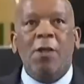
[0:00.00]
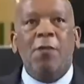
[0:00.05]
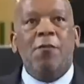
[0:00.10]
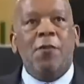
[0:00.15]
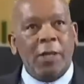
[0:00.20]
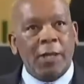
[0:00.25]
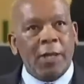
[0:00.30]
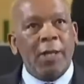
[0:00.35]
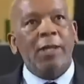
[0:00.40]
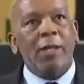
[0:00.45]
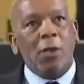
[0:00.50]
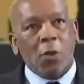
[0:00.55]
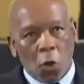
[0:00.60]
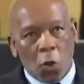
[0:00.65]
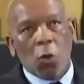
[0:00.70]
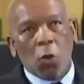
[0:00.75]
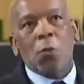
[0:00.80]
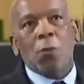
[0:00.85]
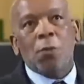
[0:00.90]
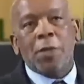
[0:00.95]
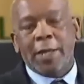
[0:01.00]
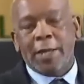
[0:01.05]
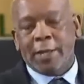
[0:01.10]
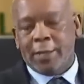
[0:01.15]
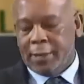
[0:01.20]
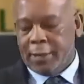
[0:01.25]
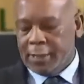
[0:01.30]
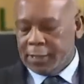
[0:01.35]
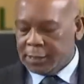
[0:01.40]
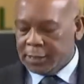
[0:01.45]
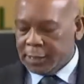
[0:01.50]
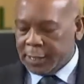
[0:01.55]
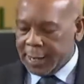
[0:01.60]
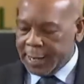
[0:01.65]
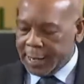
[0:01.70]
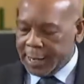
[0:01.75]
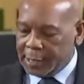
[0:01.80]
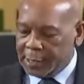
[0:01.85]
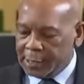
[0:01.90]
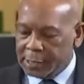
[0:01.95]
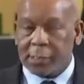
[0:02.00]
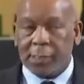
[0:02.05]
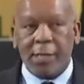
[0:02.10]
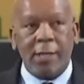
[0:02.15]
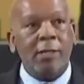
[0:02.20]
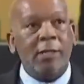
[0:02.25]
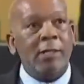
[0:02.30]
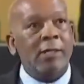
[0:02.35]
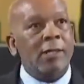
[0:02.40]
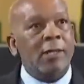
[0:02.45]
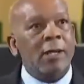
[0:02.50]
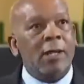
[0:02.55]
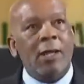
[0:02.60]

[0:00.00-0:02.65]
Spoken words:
African economy in this instant,